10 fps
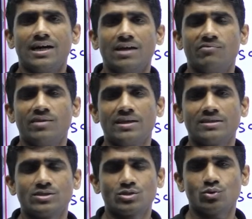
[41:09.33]
I am
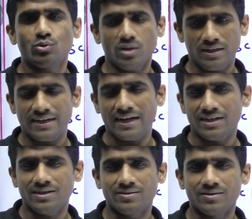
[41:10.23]
feeling so
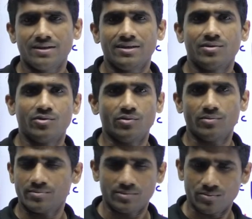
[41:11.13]
tired.
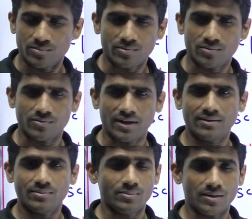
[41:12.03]

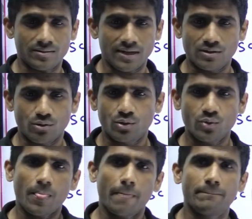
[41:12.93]
Why? I don't
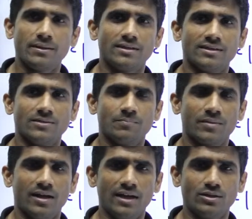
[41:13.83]
know, but
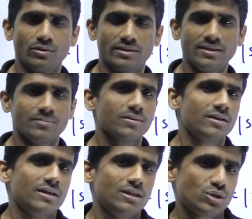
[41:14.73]
I don't think
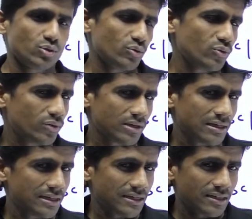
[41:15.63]
so.
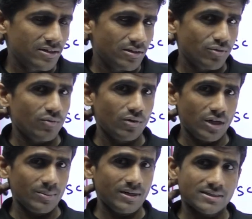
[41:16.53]
For
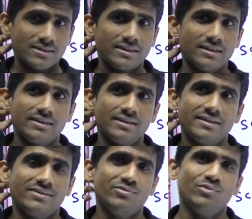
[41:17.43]
40 minutes,
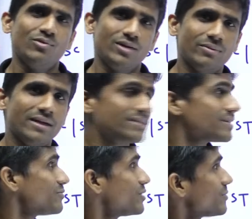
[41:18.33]
for 40, I
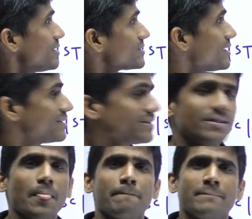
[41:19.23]
think 40 minutes are there.
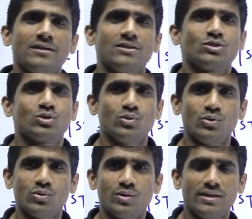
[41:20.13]

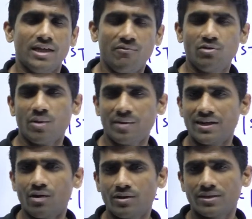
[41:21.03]
So if you have
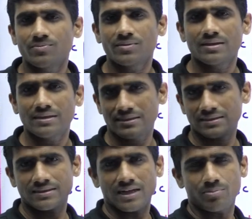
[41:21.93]
any doubt
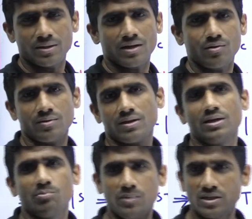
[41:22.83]
up till now,
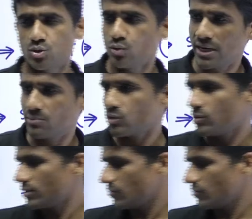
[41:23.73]
please do let me know